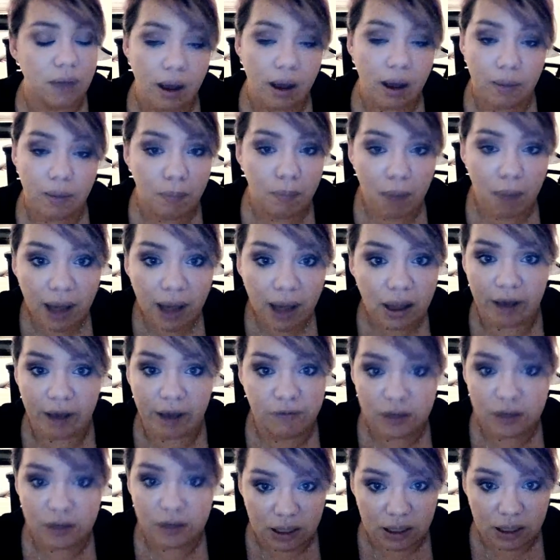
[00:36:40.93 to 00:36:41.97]
My
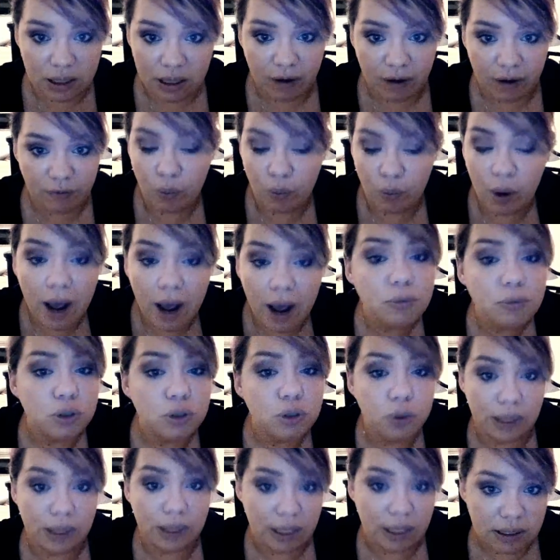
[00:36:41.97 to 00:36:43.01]
life isn't enough. What I'm
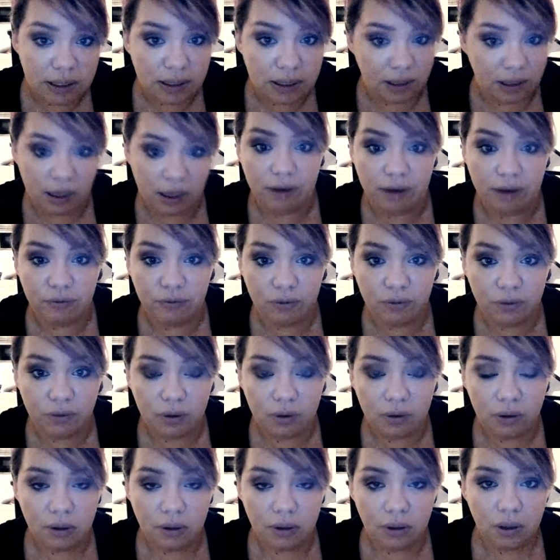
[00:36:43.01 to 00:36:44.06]
doing isn't enough.
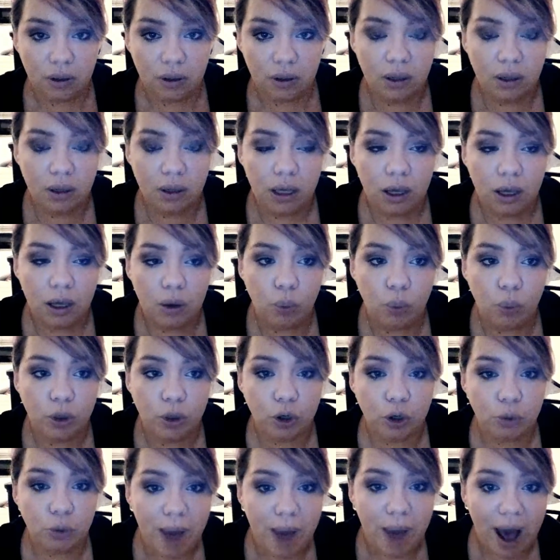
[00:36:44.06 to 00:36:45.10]
What
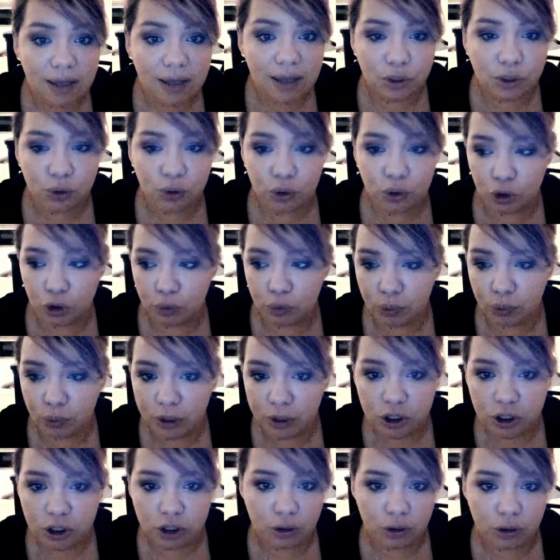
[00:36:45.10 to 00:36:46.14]
your pastor and your
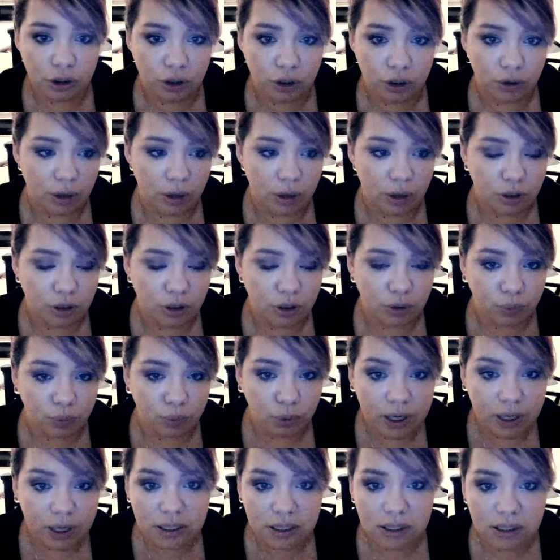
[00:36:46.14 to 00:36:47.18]
preacher and your
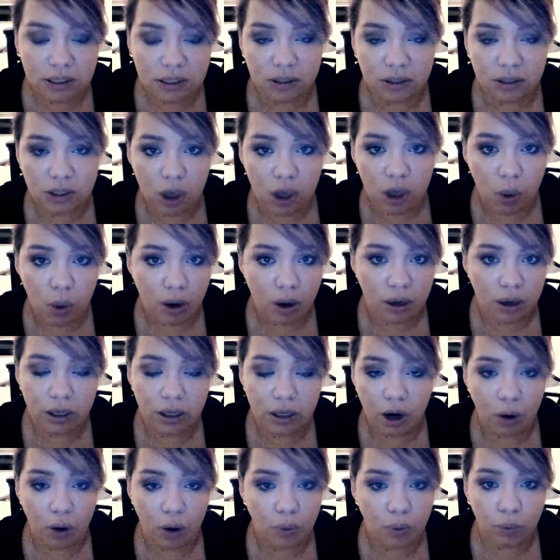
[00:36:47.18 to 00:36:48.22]
priest and so on,
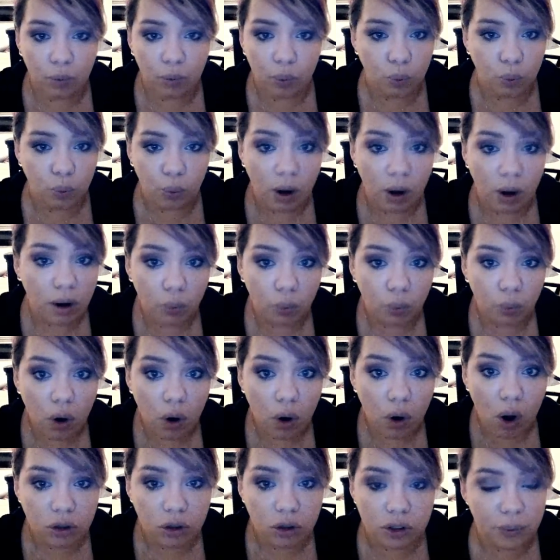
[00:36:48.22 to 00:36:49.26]
what we're
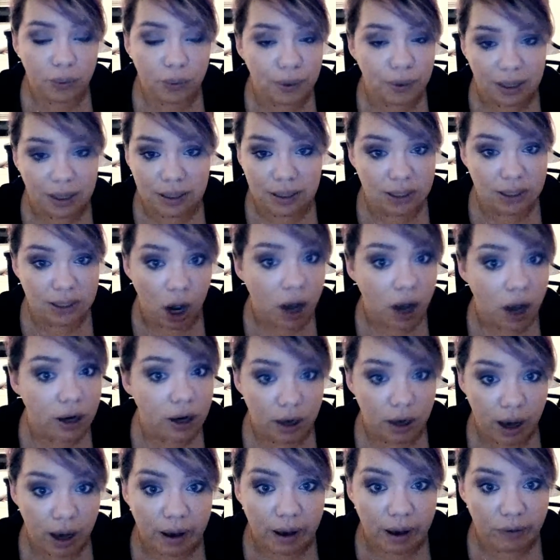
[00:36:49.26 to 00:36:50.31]
all doing is not
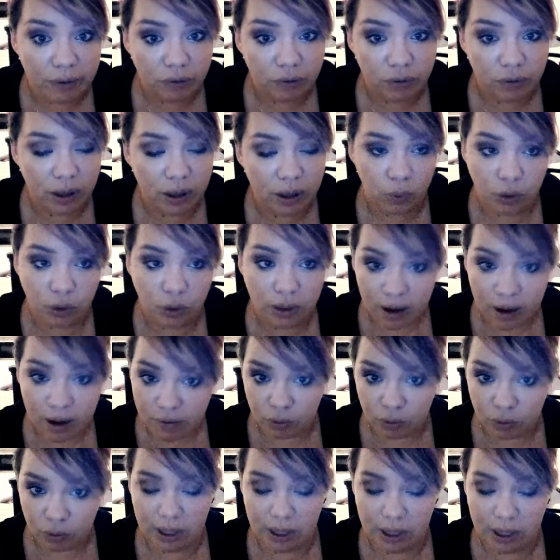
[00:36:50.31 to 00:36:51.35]
enough. It will
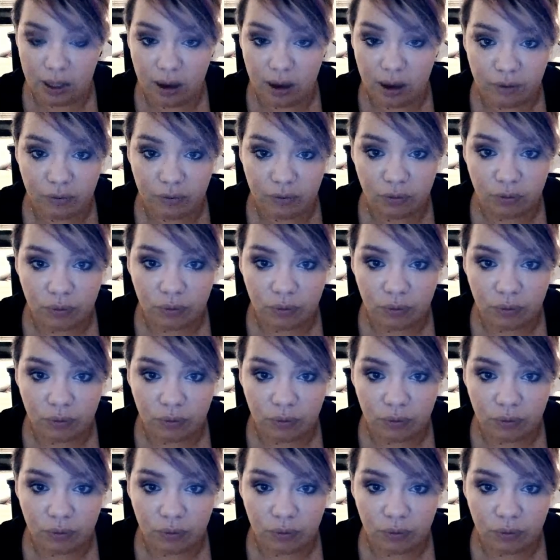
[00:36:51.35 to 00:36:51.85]
never be enough.